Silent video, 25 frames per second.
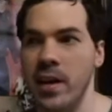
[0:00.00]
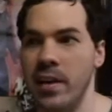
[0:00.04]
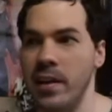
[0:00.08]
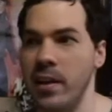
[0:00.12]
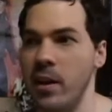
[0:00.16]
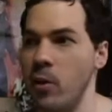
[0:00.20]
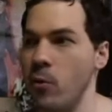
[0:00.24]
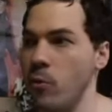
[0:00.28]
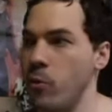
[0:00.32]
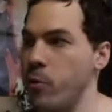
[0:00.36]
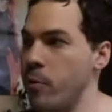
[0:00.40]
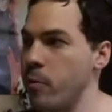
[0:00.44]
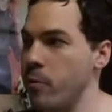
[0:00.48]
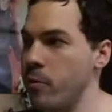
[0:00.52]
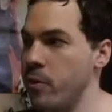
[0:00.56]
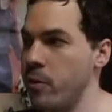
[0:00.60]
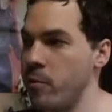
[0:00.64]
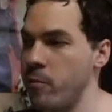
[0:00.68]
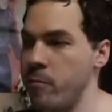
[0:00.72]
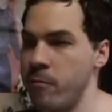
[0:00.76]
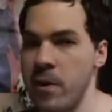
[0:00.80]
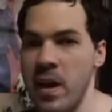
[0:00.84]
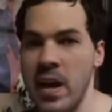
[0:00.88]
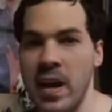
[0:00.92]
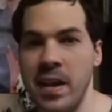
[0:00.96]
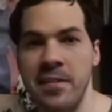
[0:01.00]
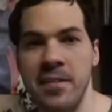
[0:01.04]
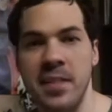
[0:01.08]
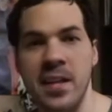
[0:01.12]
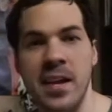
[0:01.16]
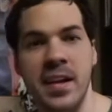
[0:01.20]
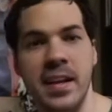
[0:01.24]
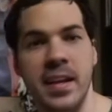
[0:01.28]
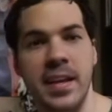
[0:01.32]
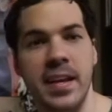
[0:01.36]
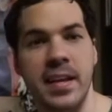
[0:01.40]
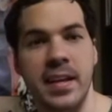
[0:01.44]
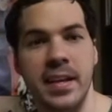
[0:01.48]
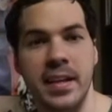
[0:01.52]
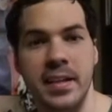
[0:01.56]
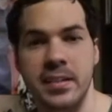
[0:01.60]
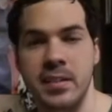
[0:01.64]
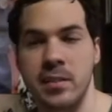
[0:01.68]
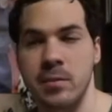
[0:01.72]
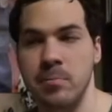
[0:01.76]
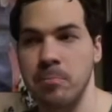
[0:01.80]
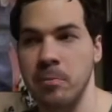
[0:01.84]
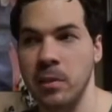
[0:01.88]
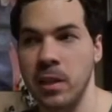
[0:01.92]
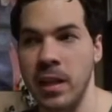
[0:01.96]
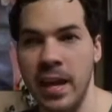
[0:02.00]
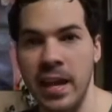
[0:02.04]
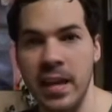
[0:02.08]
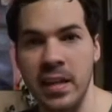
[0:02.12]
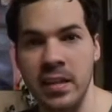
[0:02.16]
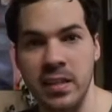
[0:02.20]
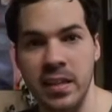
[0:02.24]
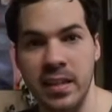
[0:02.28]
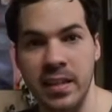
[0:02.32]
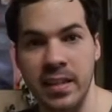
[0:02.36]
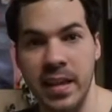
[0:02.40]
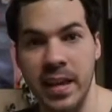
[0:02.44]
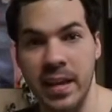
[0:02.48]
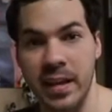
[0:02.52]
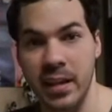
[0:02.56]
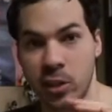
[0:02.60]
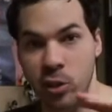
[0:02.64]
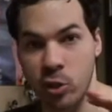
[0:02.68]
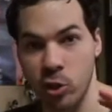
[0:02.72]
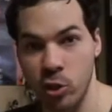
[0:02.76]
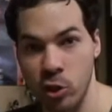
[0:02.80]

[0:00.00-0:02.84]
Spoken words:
Now, the fact that it